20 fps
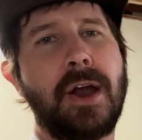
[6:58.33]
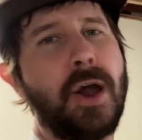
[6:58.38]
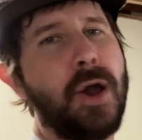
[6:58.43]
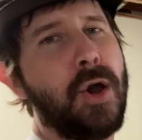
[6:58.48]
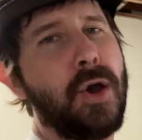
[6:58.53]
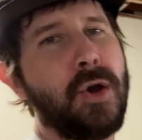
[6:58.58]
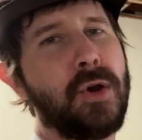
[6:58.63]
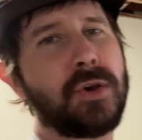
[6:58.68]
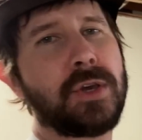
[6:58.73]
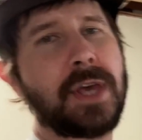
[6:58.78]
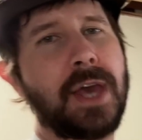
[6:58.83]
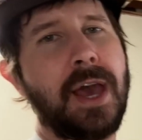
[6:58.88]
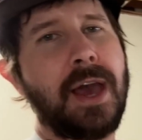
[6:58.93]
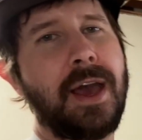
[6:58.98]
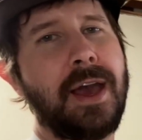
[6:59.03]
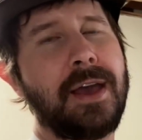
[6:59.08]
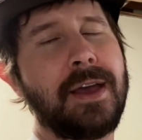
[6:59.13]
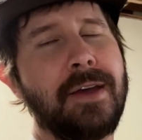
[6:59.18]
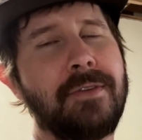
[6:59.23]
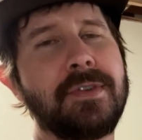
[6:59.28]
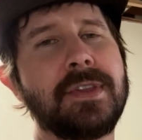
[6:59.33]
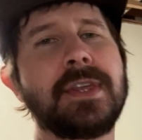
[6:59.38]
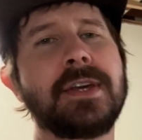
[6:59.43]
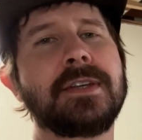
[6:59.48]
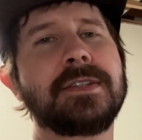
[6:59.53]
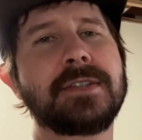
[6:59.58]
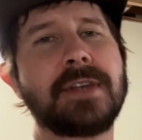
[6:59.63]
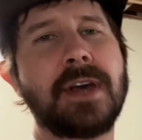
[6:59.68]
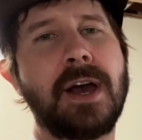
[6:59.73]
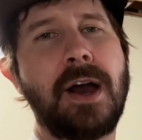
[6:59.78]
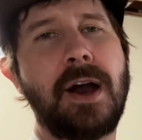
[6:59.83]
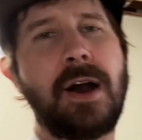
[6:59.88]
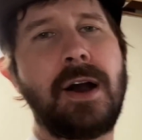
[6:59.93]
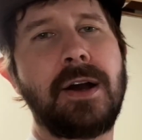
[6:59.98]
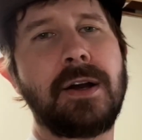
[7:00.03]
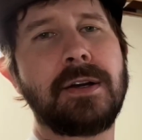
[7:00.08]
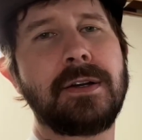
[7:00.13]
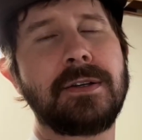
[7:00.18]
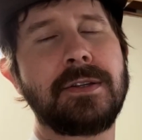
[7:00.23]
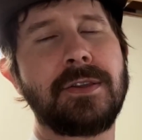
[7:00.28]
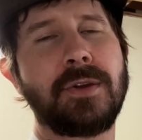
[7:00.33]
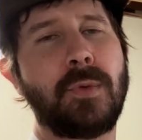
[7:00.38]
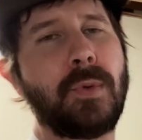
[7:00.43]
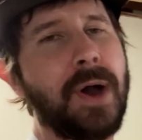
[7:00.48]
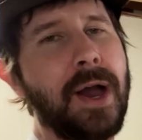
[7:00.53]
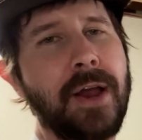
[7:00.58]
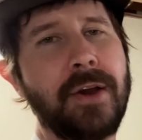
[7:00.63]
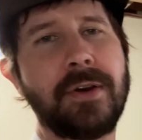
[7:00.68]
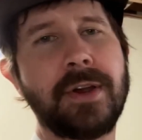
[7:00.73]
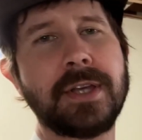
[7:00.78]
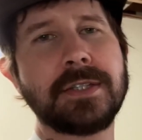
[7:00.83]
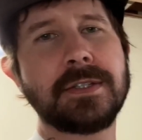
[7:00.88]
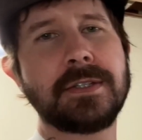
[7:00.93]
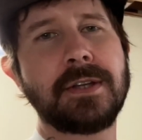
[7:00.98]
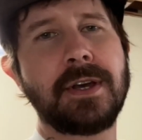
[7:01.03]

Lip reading: Okay, everything's hung, the wiring's